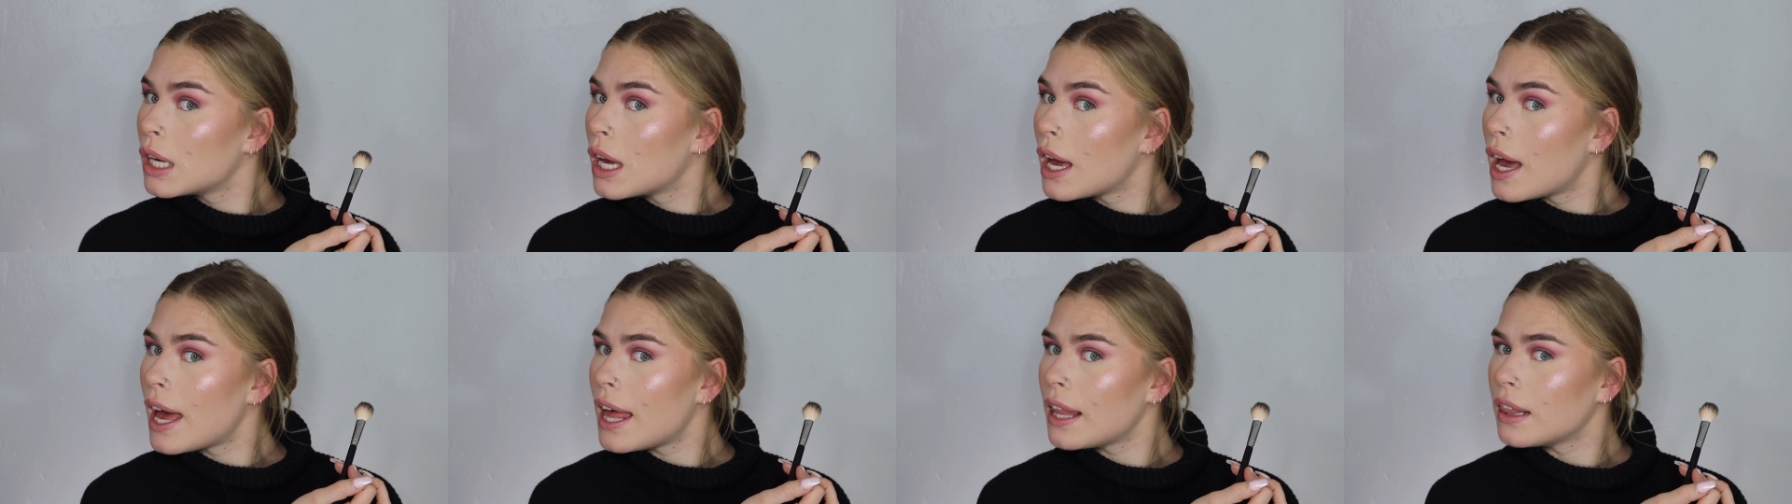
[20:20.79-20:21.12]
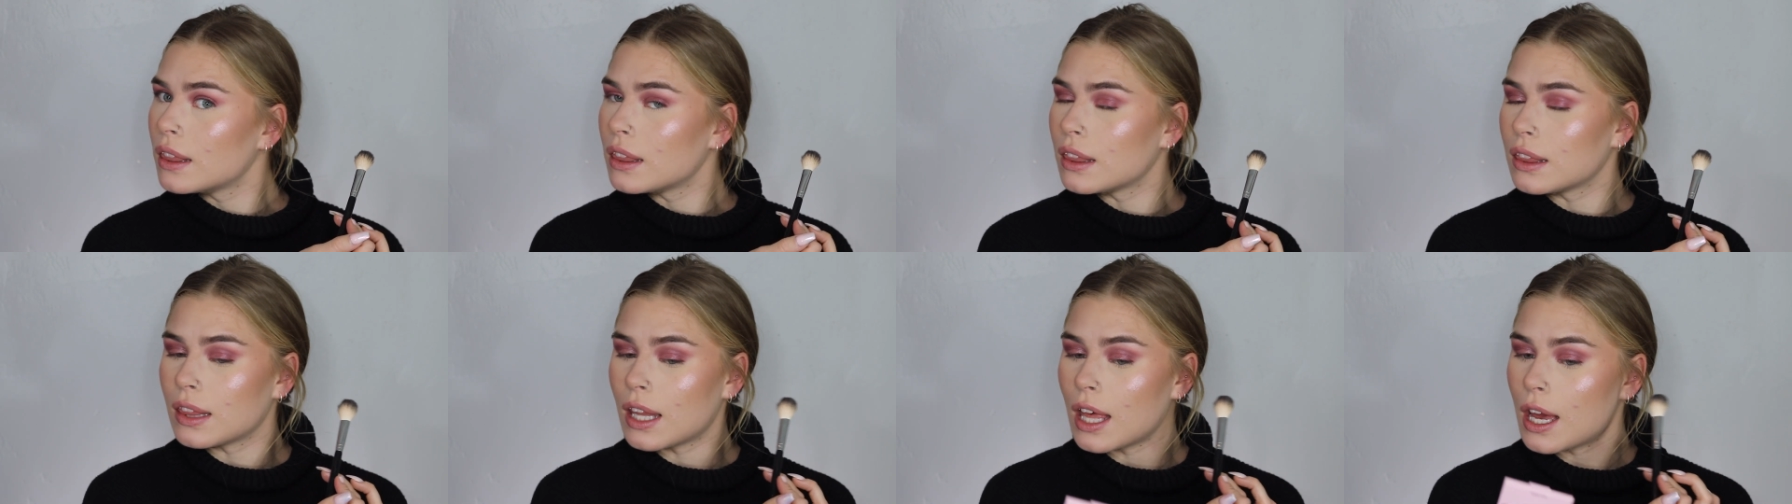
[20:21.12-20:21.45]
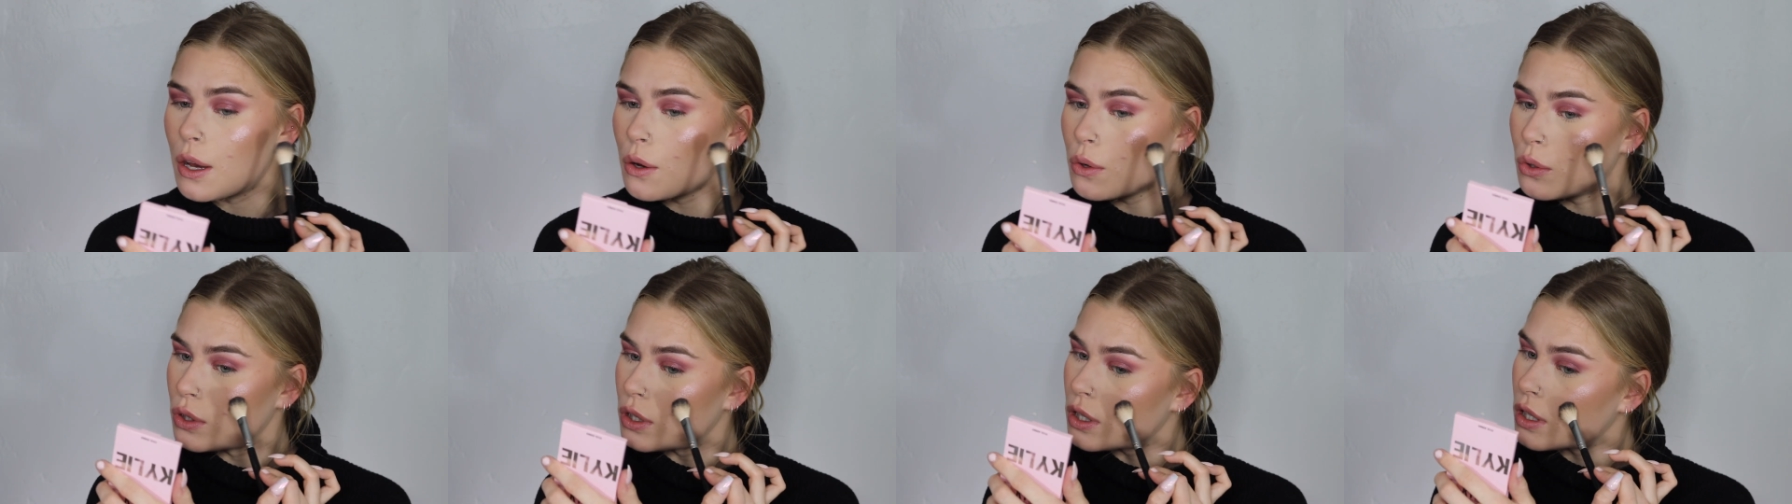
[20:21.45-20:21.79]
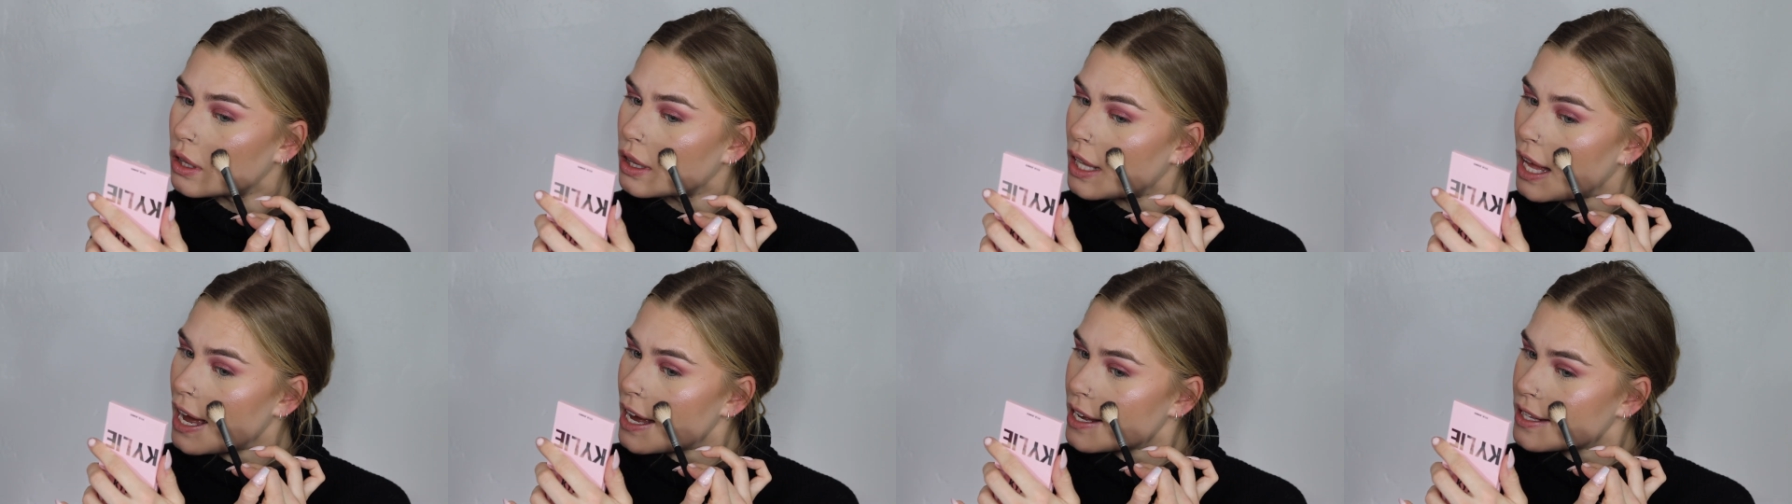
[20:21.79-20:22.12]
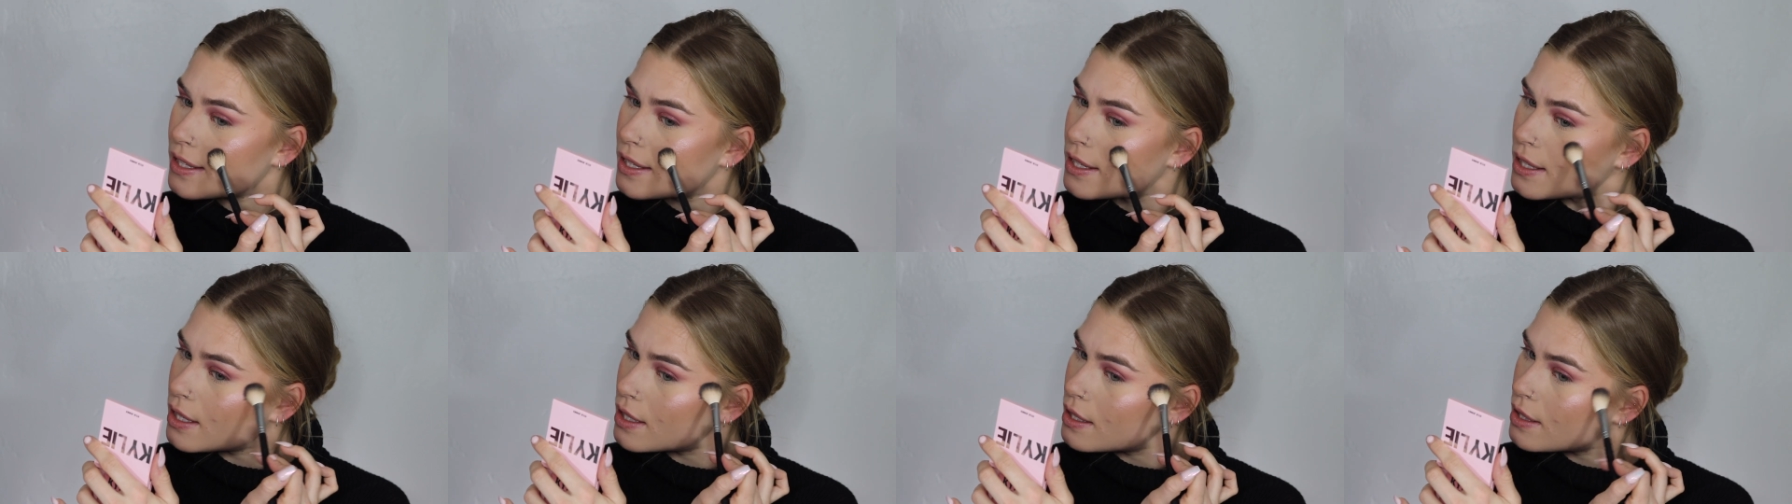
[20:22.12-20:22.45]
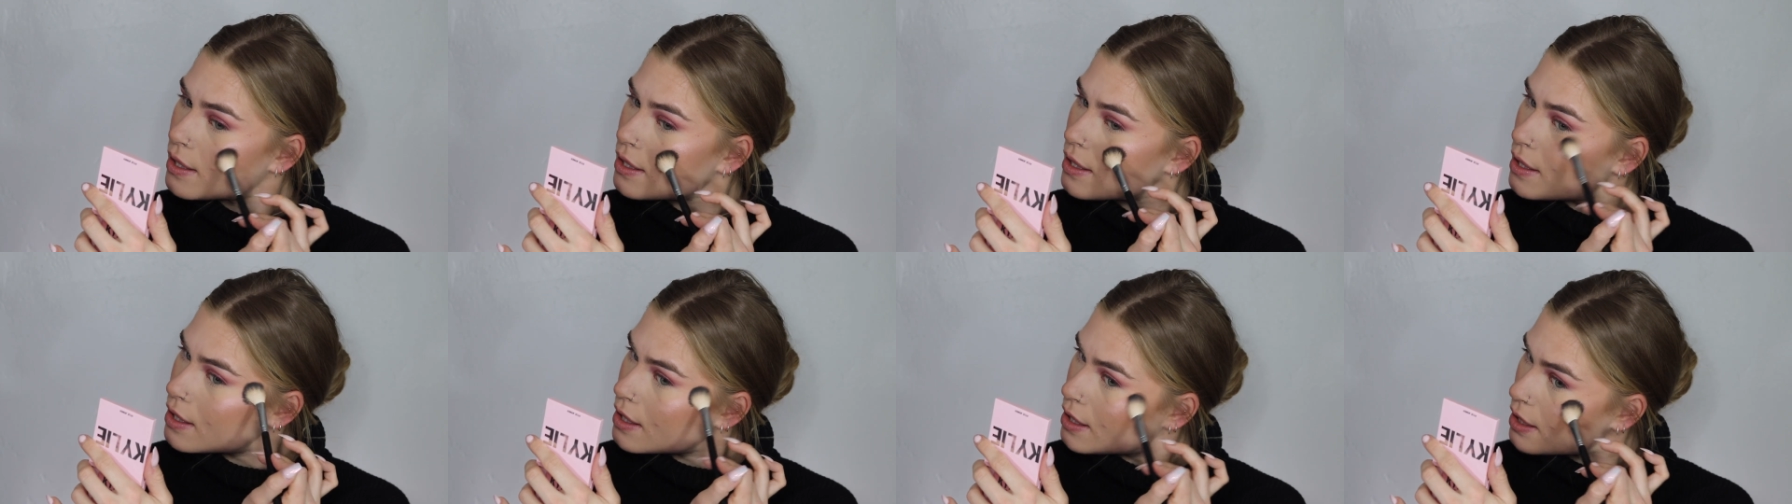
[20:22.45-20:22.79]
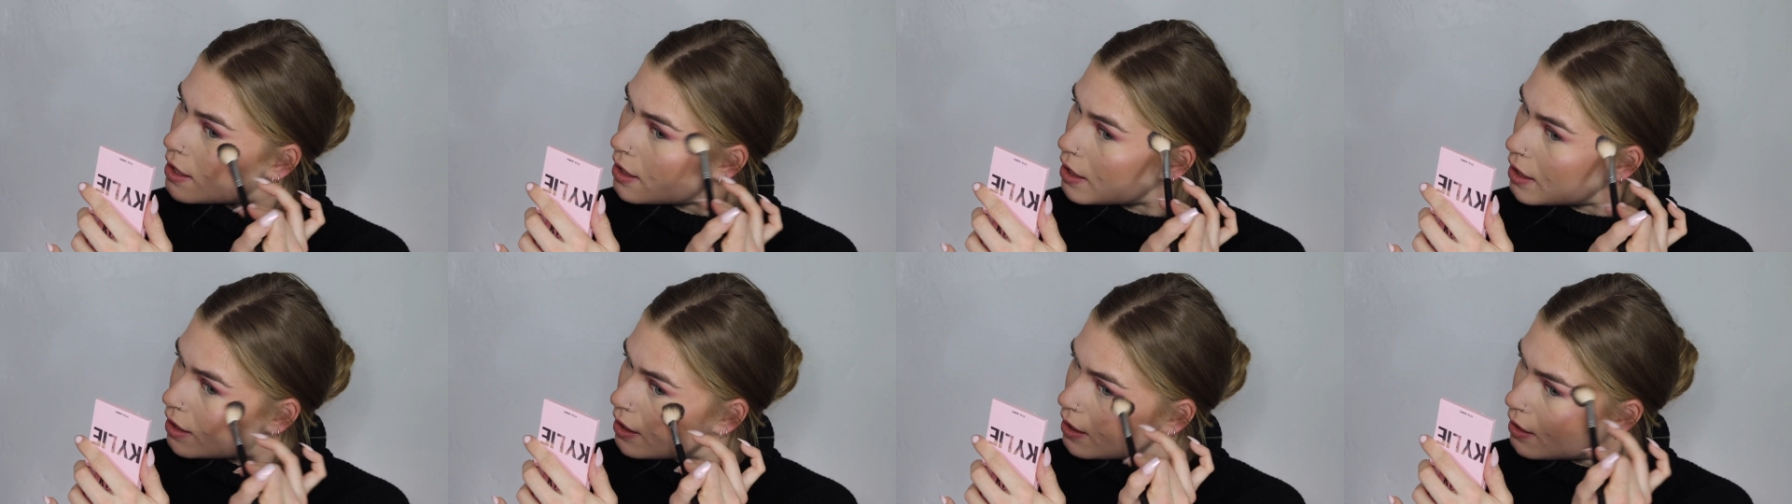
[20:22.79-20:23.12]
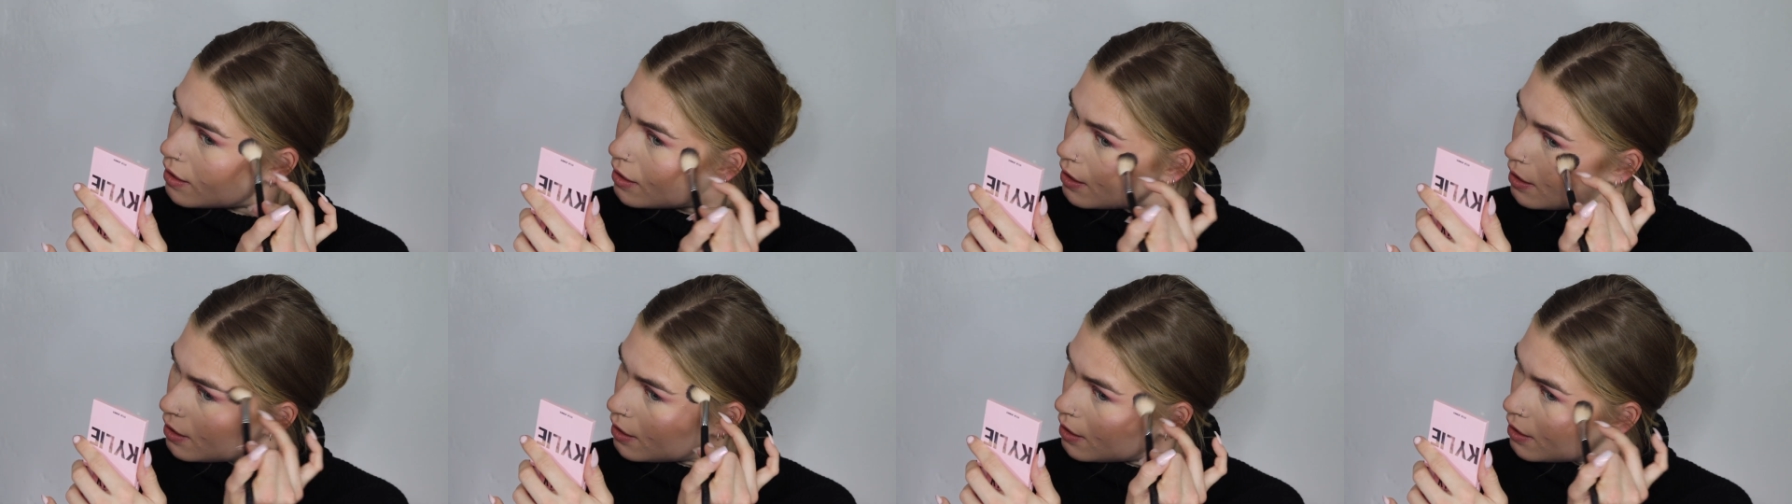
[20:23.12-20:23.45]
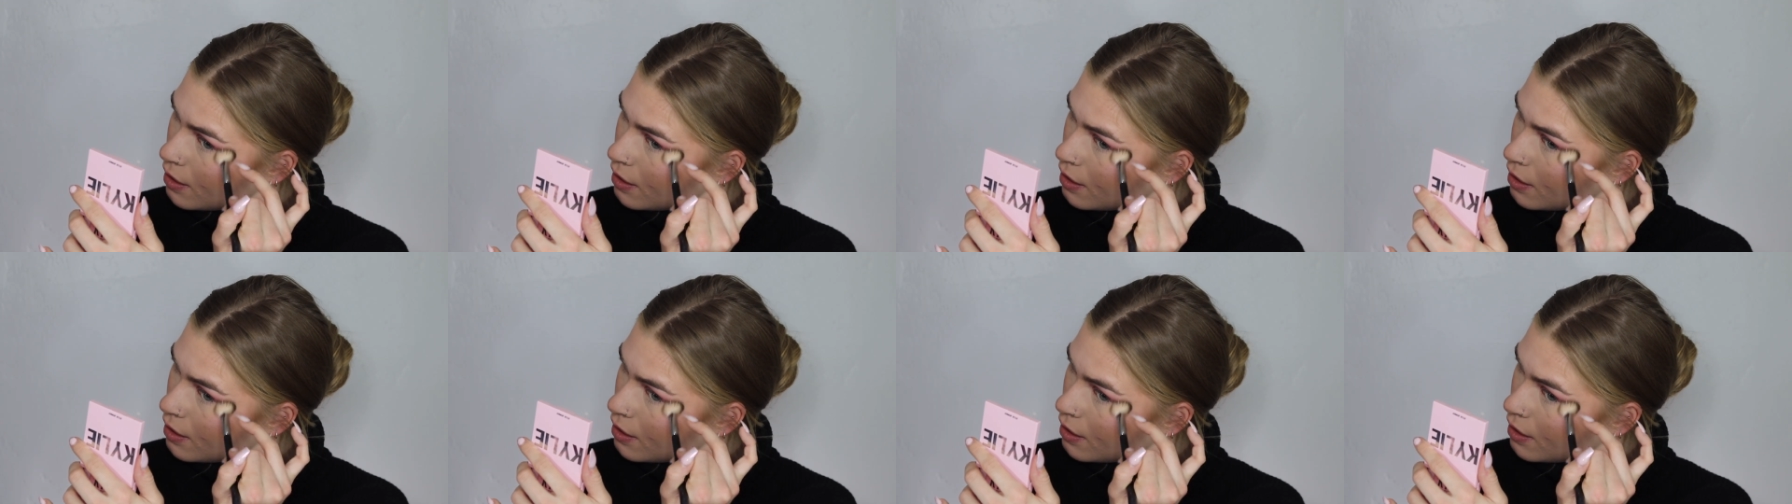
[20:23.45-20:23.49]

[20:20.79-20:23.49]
Hello, glass skin.